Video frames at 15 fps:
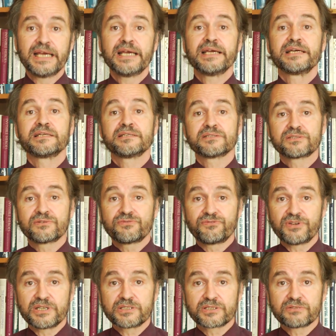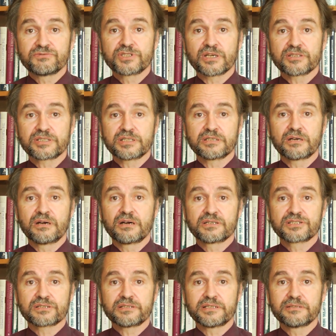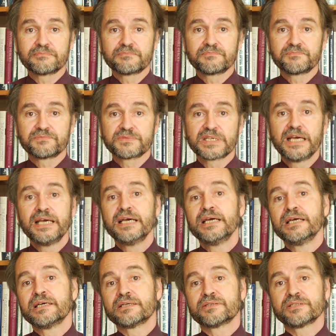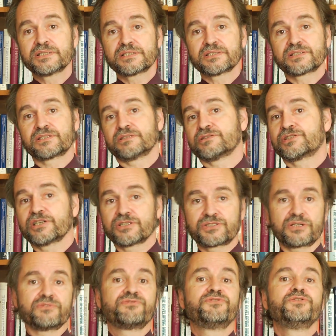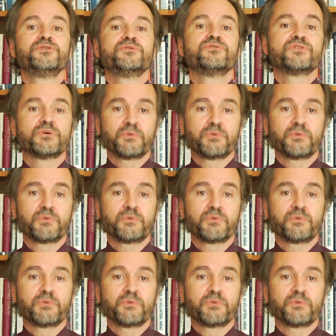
and his defense of judging harshly. This is just a few of the